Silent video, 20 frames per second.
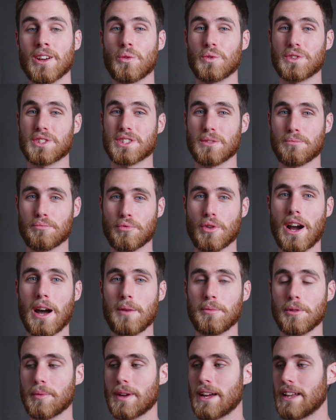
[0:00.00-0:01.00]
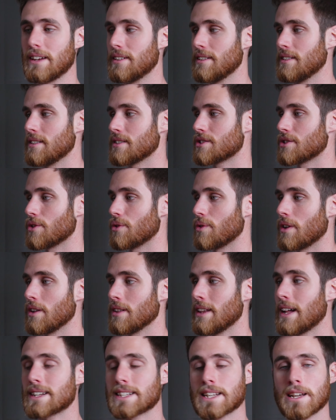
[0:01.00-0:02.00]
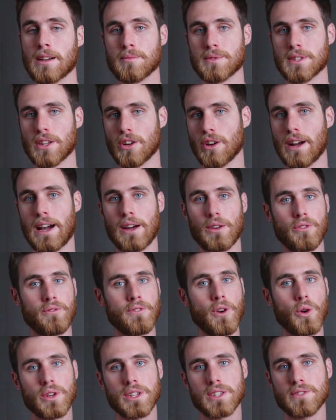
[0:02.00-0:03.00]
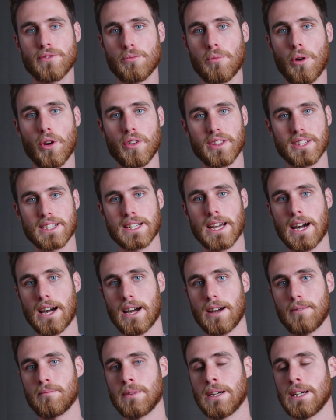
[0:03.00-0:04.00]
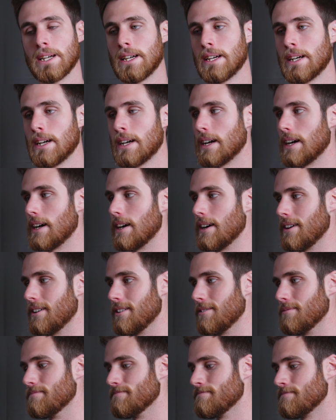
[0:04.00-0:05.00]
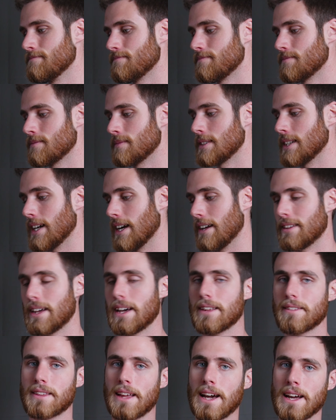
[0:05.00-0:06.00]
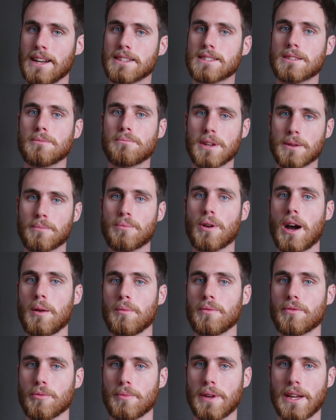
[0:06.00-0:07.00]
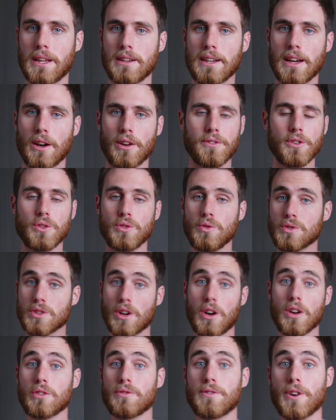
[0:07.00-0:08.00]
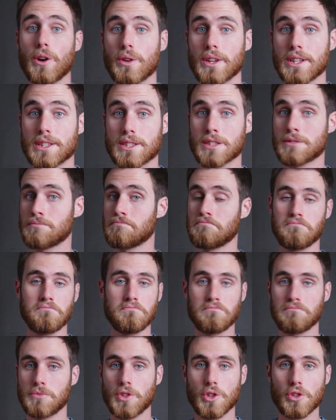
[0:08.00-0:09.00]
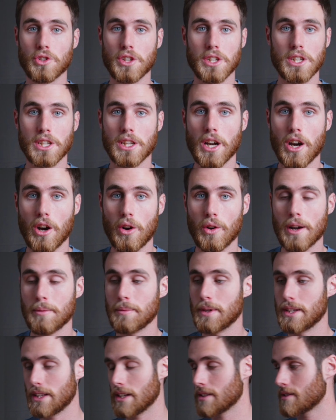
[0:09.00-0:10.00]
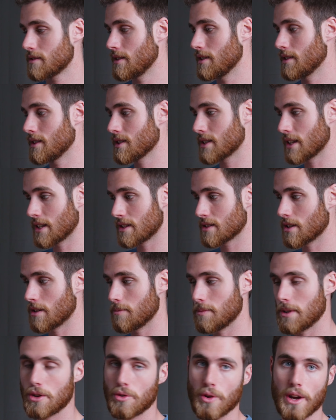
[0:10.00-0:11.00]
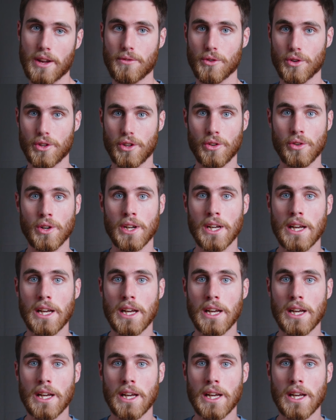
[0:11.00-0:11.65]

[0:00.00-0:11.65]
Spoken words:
which is a problem. And so a lot of times they're out of focus for part of the time. Yeah, that is a big problem for me. Now, if you use autofocus, you're good to go. I mean, this thing is going to be great for you.